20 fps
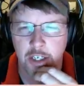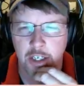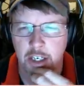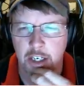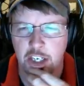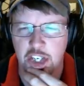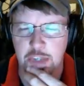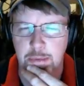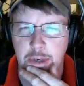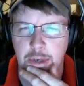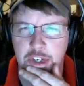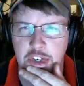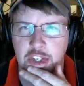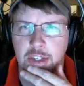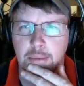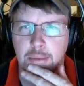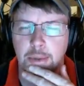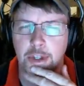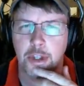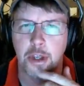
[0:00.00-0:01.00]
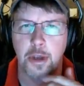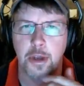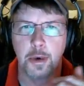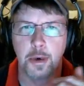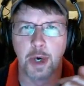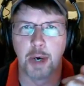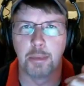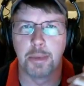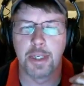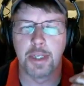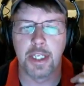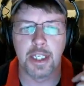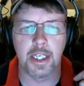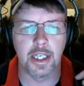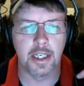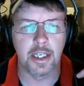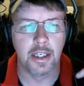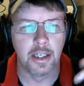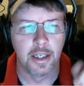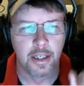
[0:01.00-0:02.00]
especially with
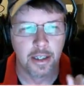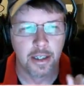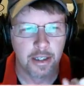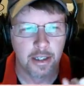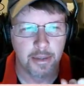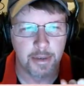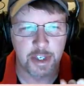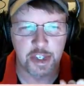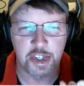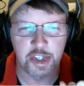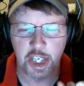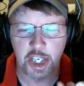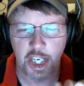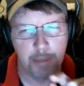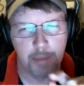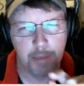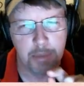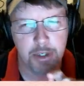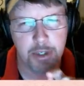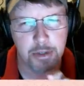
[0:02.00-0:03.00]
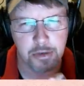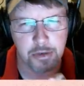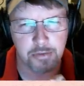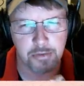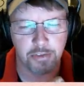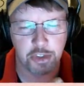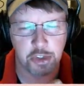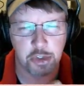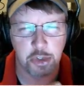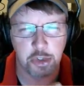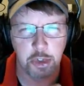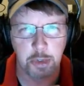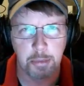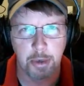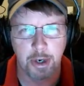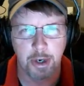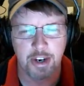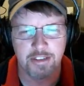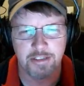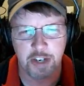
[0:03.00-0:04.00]
QRP. But CW is
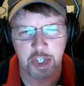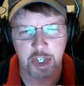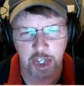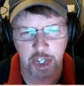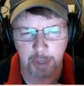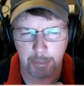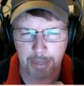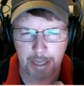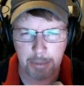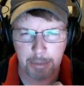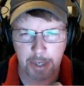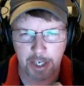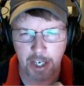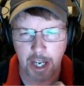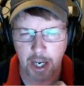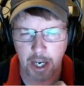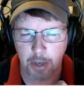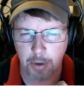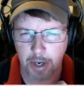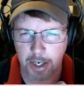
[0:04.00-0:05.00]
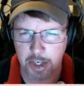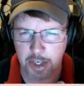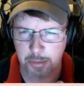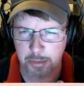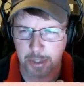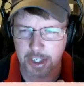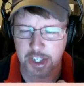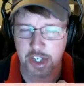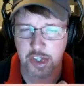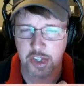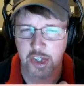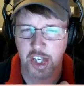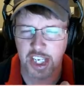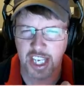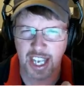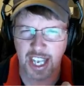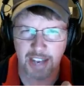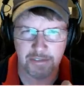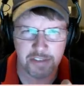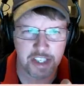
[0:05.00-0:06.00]
super efficient. Maybe not quite as much as like
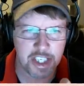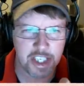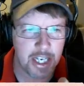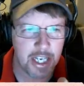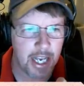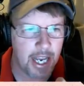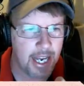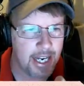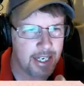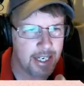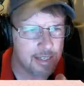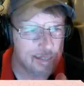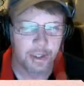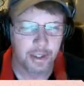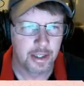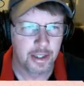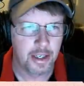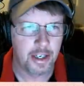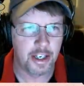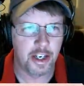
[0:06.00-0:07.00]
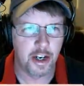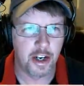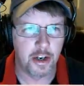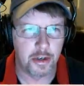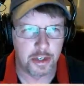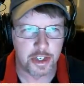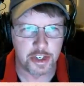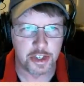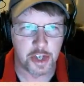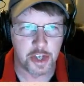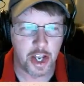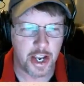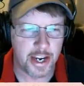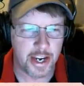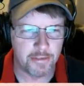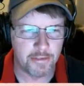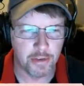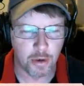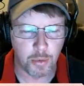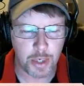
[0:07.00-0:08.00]
FT8, you know,
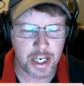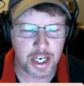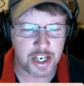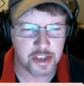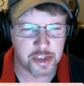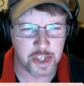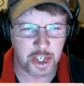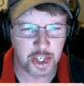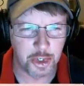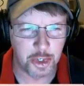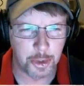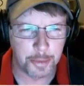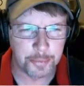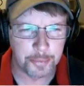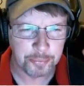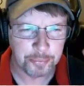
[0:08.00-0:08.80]
designed for weak signal.